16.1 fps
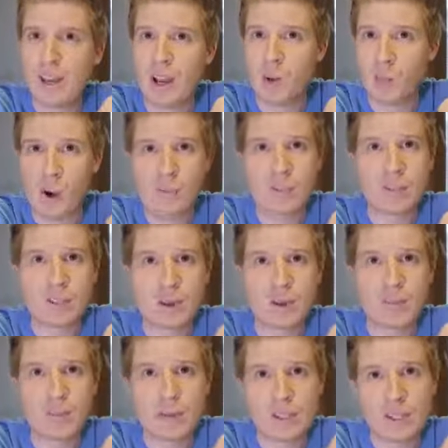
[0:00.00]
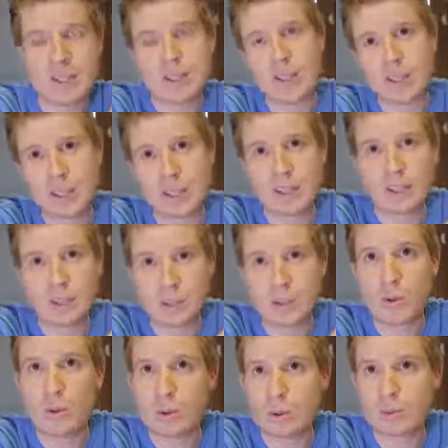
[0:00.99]
a web server on it so that it can
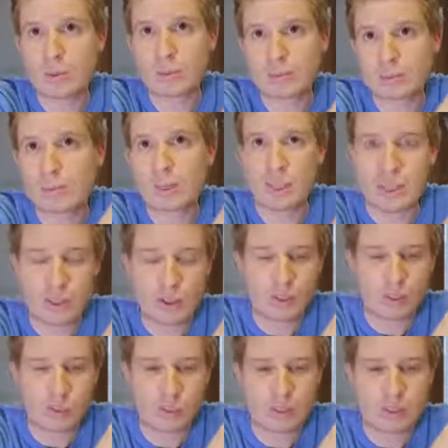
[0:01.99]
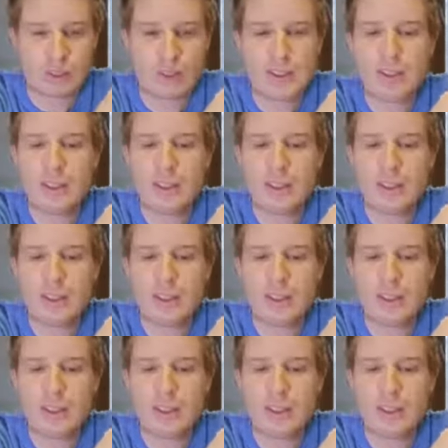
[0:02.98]
talk in software